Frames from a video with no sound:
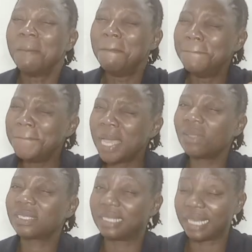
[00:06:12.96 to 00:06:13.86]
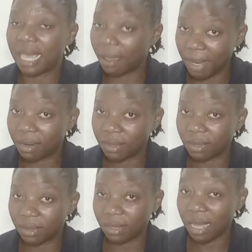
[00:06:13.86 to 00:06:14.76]
Melt the
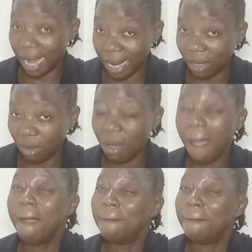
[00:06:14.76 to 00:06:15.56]
chemicals. Hello?